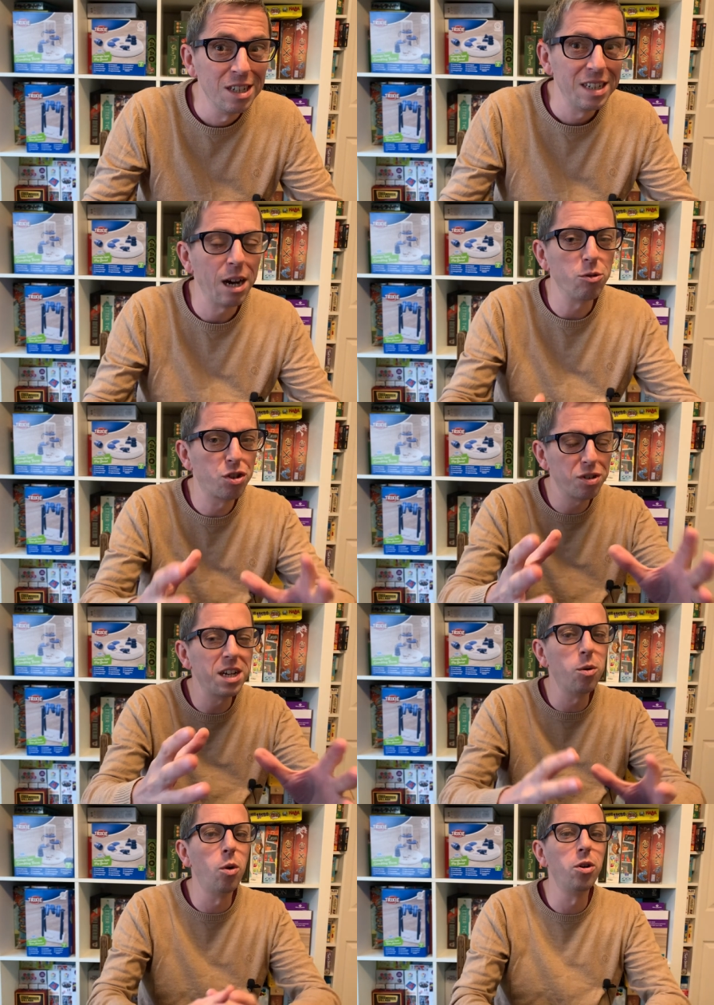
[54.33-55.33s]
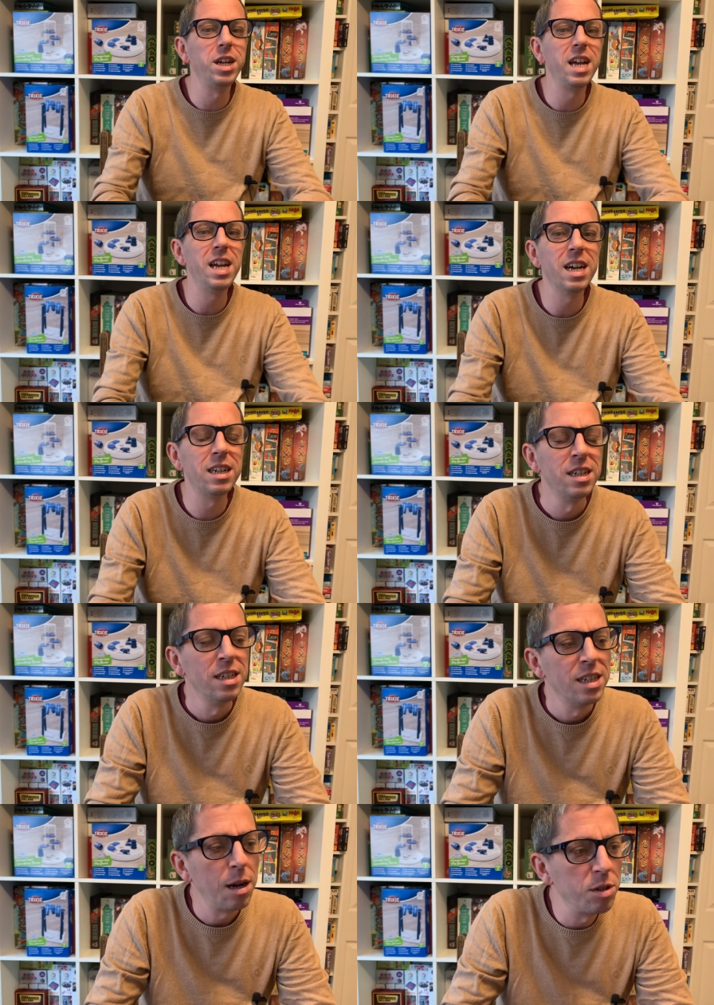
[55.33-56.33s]
Now, trigger warning here.
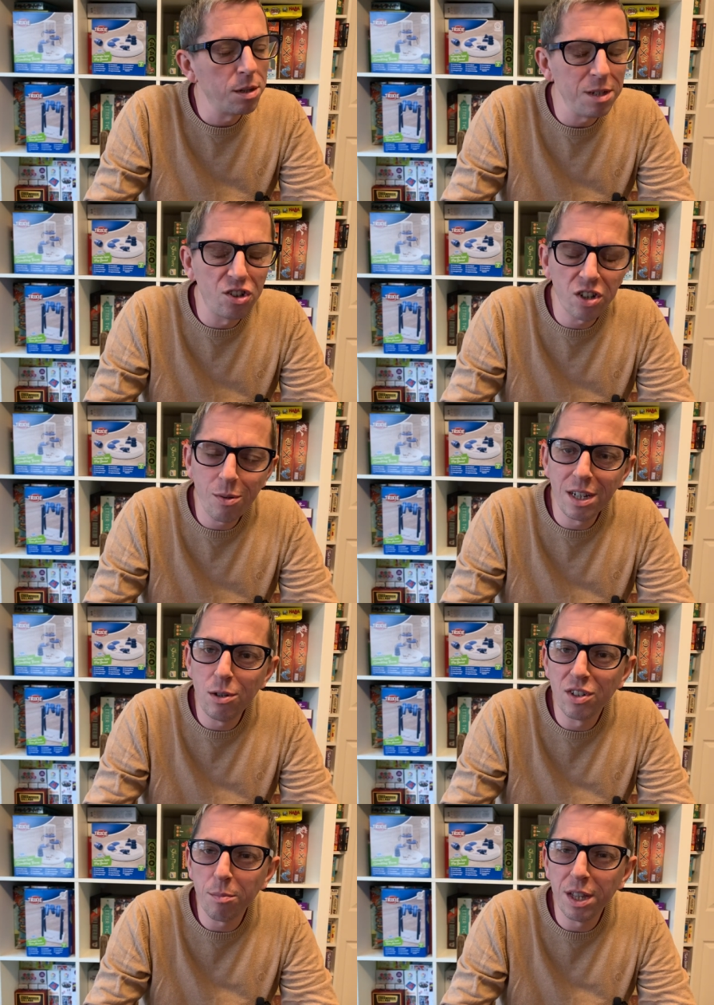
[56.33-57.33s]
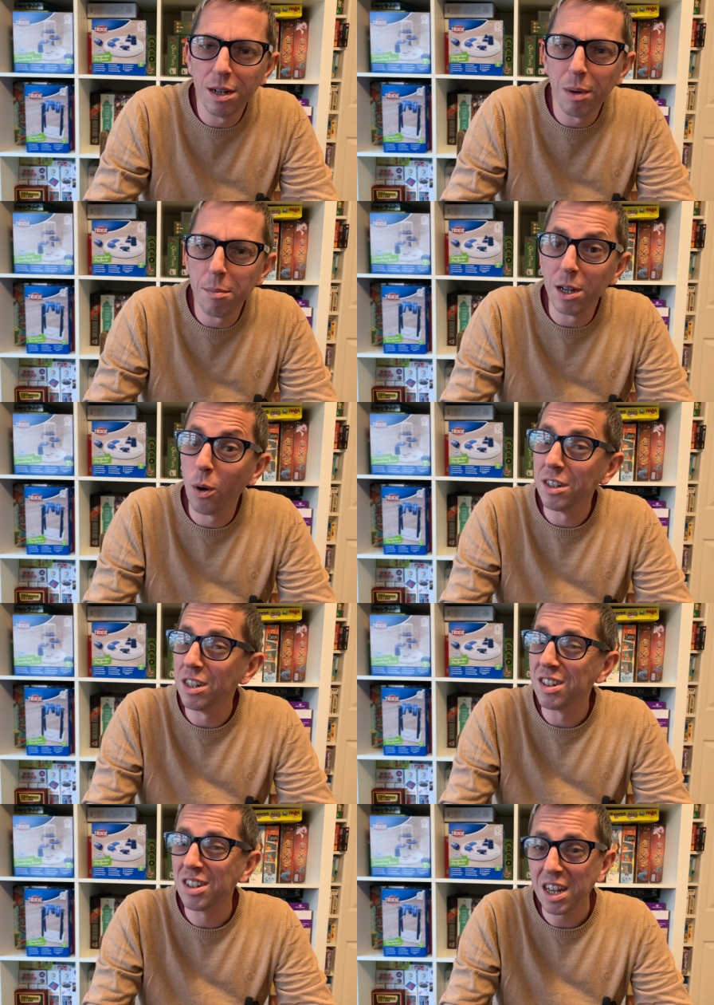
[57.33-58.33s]
I'm going to be showing you something that might be quite
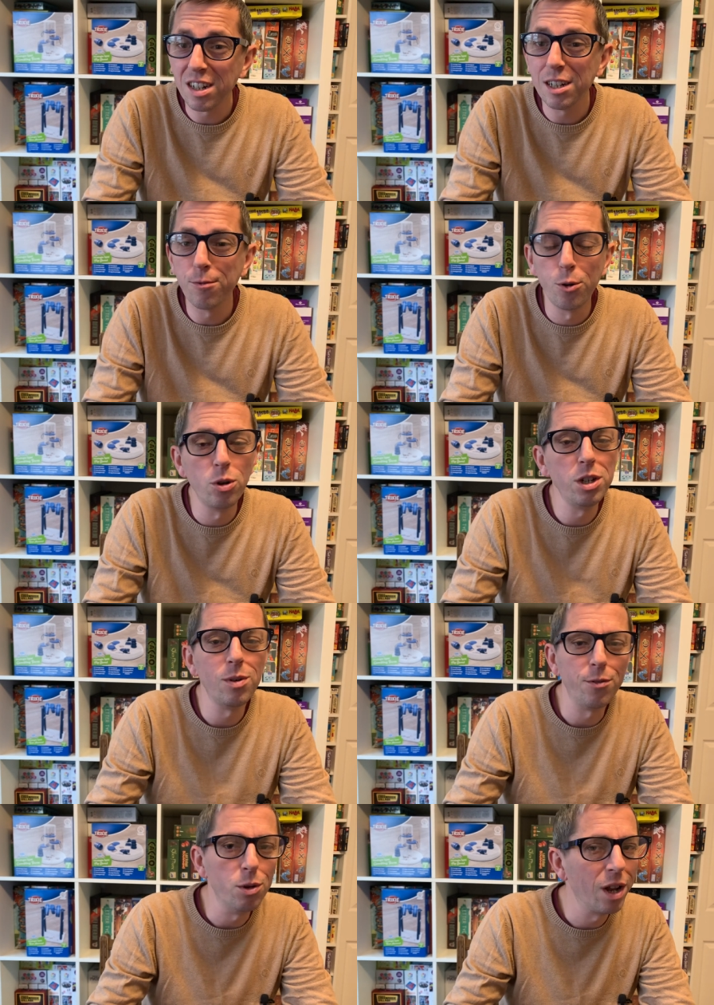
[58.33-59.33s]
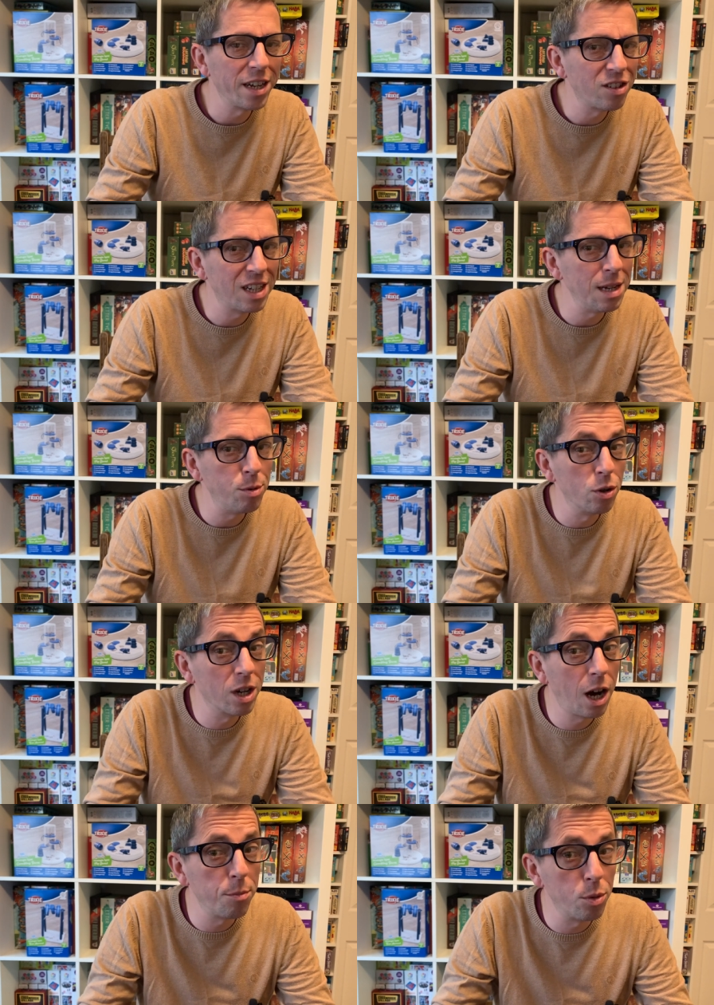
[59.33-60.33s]
unsettling for you if you like to keep your
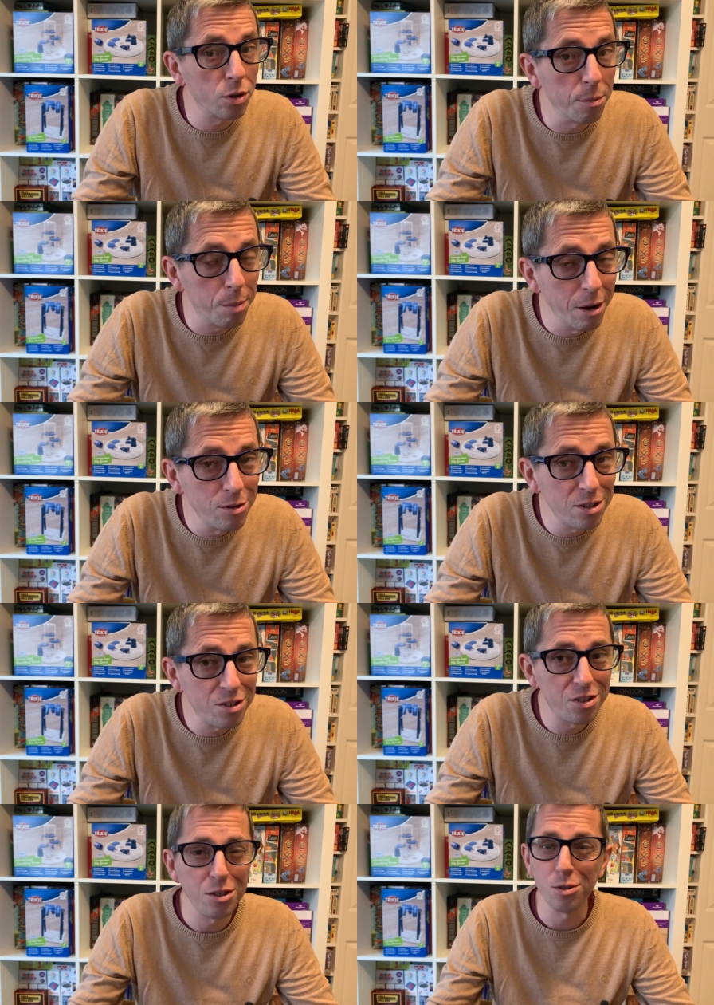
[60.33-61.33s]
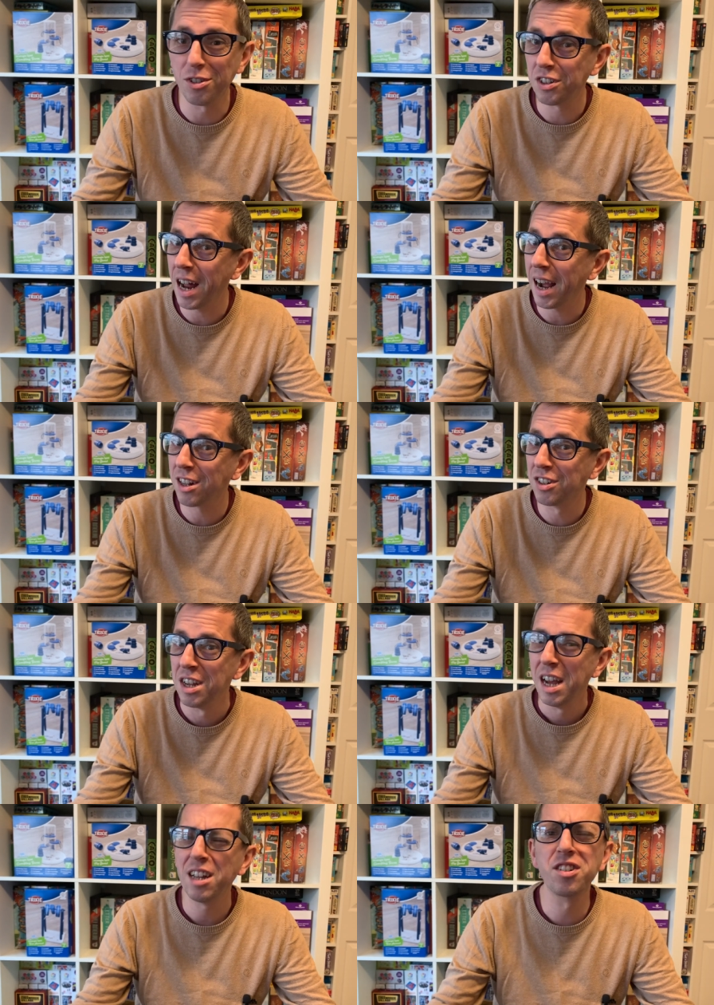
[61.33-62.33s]
cardboard components, your snacks,
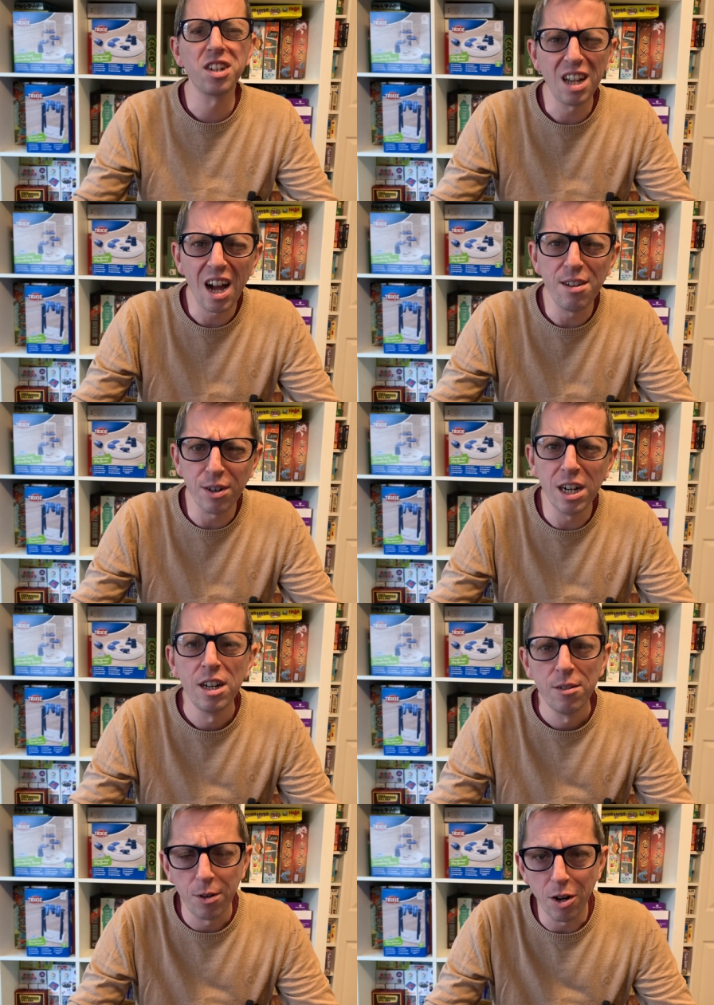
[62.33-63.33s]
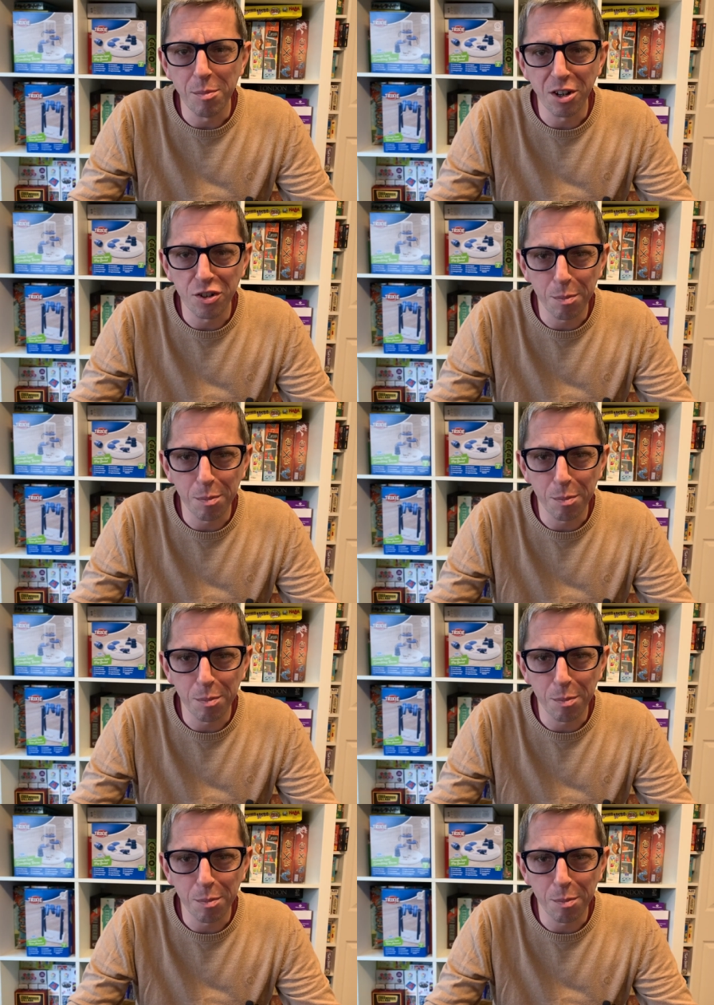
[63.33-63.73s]
and saliva very much